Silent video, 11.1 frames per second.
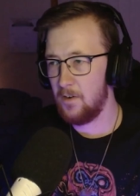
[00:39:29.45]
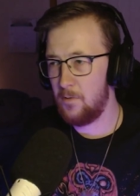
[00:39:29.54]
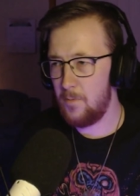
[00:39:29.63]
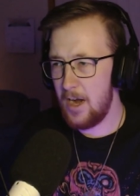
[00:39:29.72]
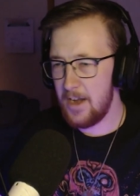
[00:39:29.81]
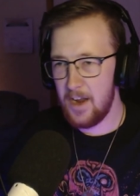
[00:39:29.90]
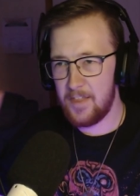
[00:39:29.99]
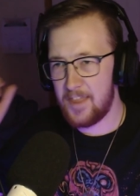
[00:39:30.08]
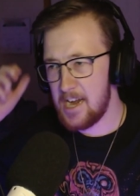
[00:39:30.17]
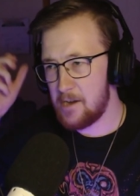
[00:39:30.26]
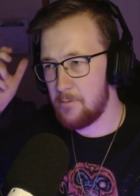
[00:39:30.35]
Why do you
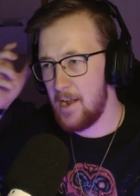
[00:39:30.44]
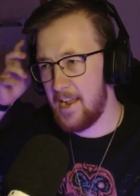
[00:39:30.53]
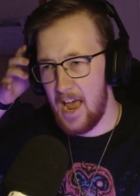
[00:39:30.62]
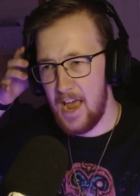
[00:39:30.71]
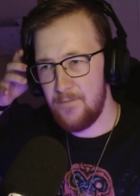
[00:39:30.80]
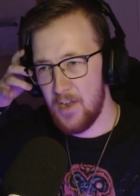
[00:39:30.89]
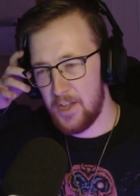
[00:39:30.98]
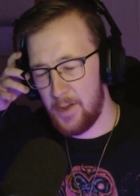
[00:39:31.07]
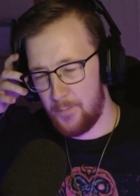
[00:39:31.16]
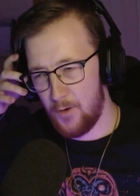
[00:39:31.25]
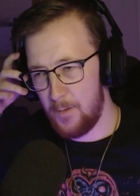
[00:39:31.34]
think we gave you
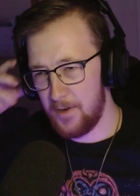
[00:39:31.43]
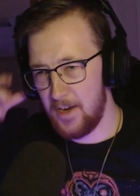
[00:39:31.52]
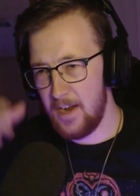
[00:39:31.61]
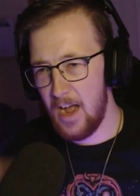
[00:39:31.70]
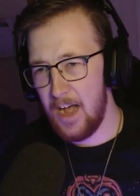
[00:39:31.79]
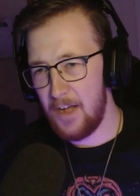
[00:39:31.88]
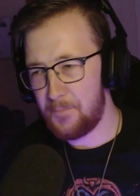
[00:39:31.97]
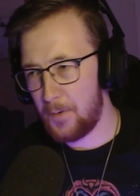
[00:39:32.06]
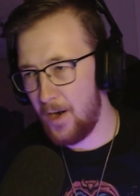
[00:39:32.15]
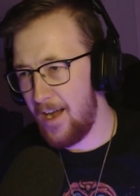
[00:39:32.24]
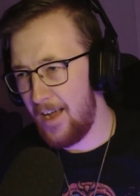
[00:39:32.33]
the property half
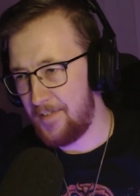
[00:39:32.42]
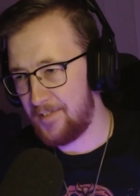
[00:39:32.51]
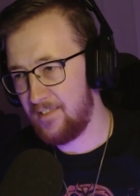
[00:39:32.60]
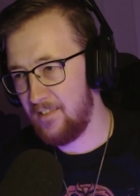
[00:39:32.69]
price?